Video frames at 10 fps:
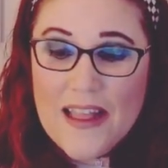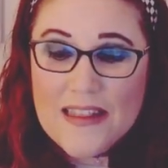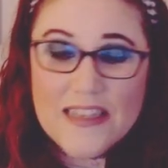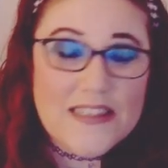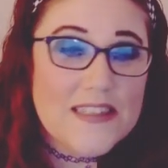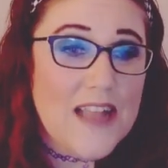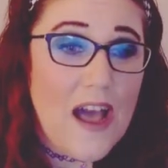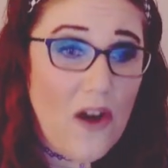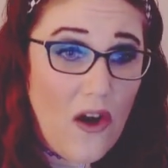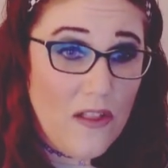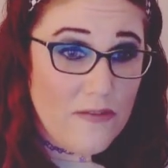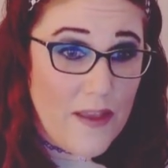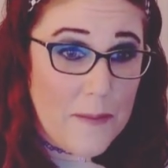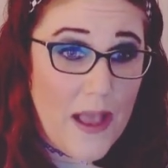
this is not all of them.